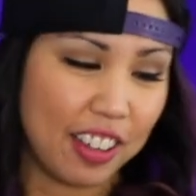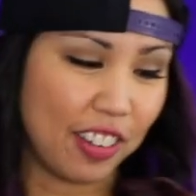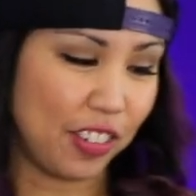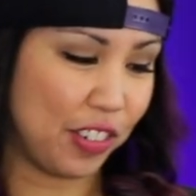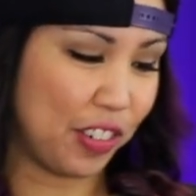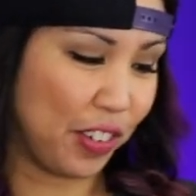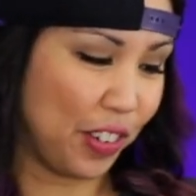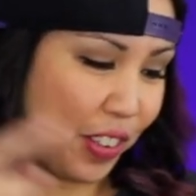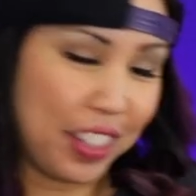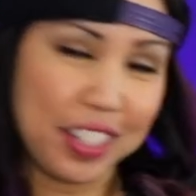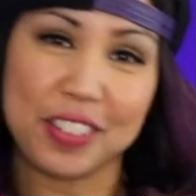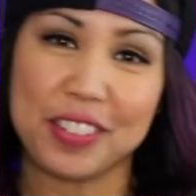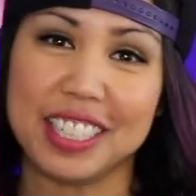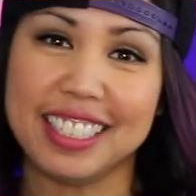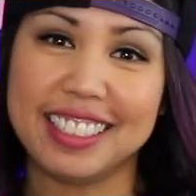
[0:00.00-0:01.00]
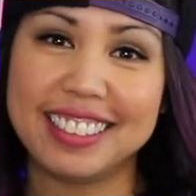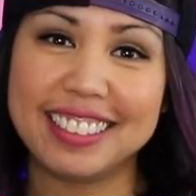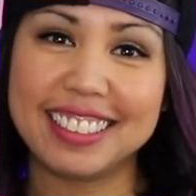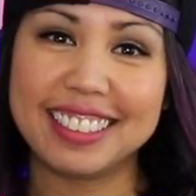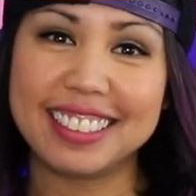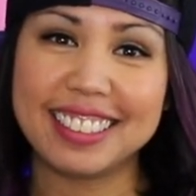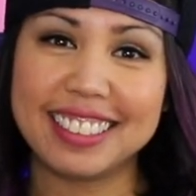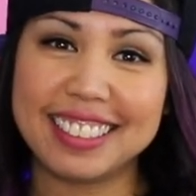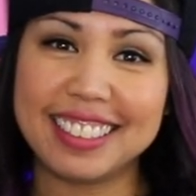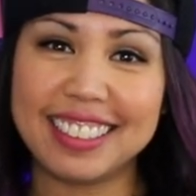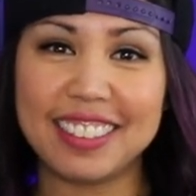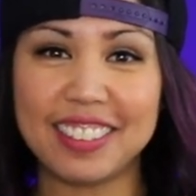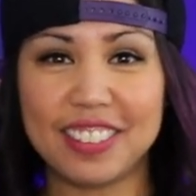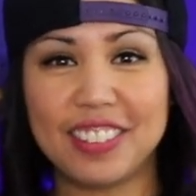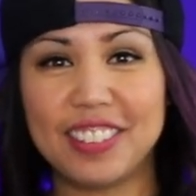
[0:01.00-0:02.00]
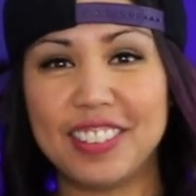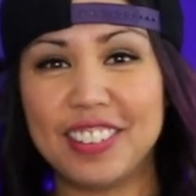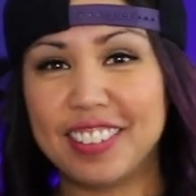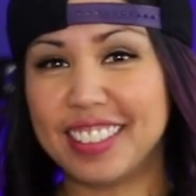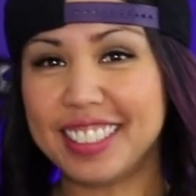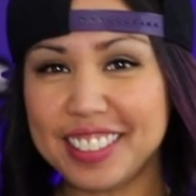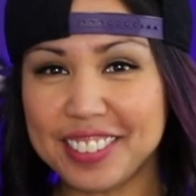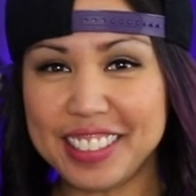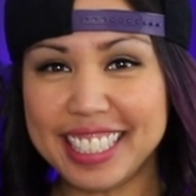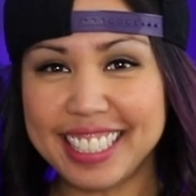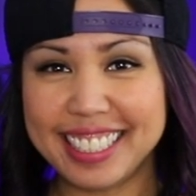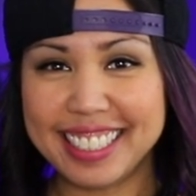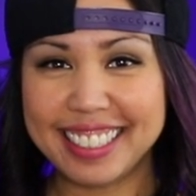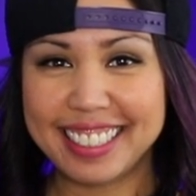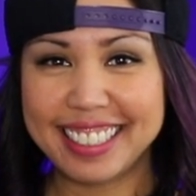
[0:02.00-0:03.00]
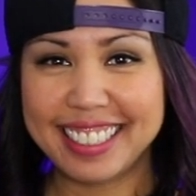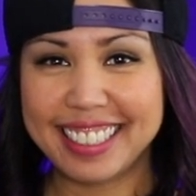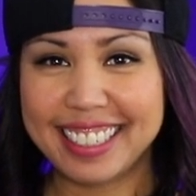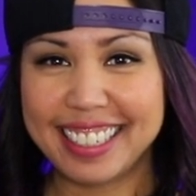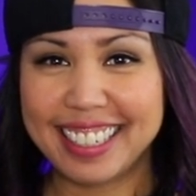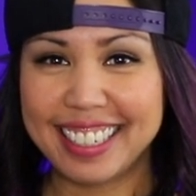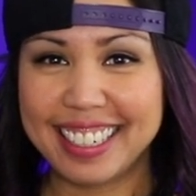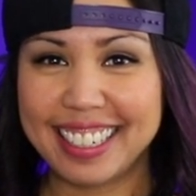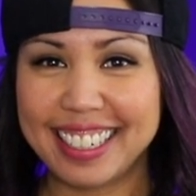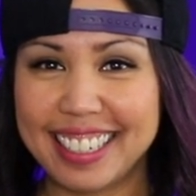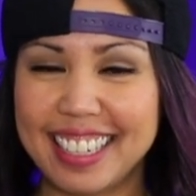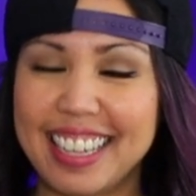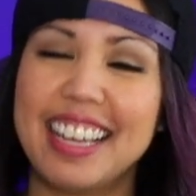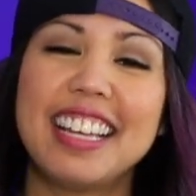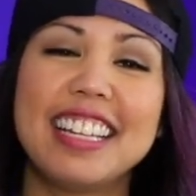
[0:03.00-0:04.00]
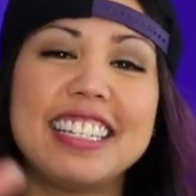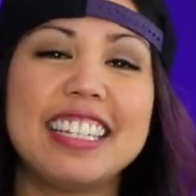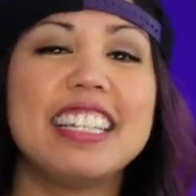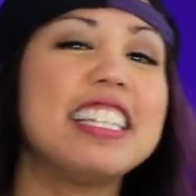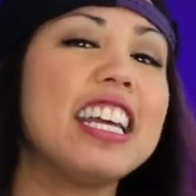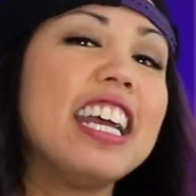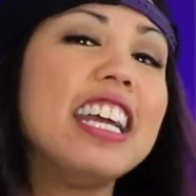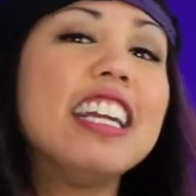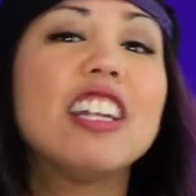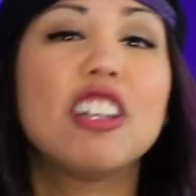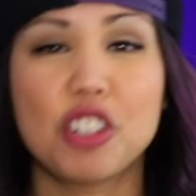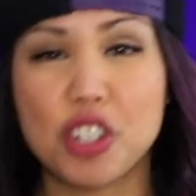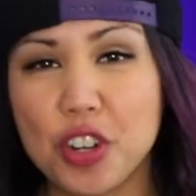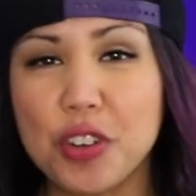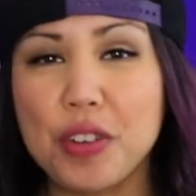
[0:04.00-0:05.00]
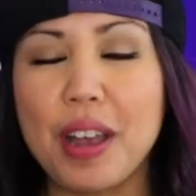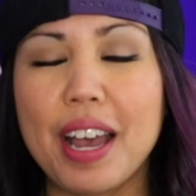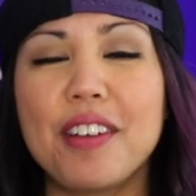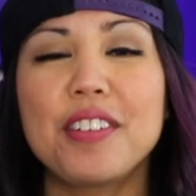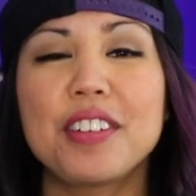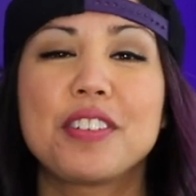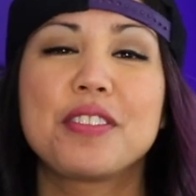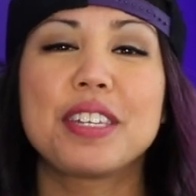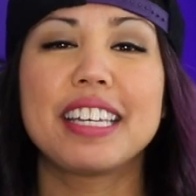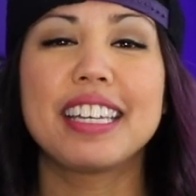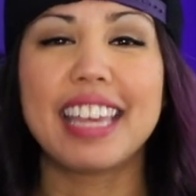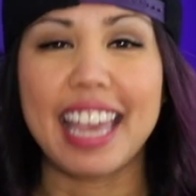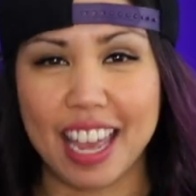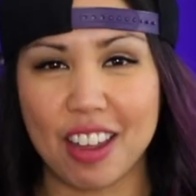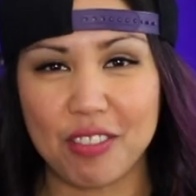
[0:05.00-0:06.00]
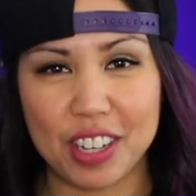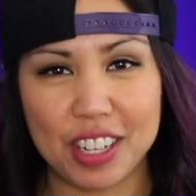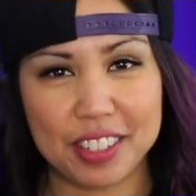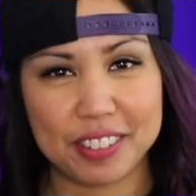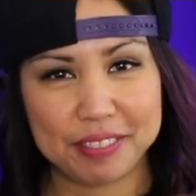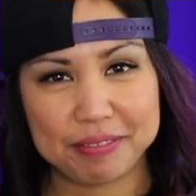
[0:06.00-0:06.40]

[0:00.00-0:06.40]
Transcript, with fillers: or this one, or this one? Sit tight and I'll show you how using Canva.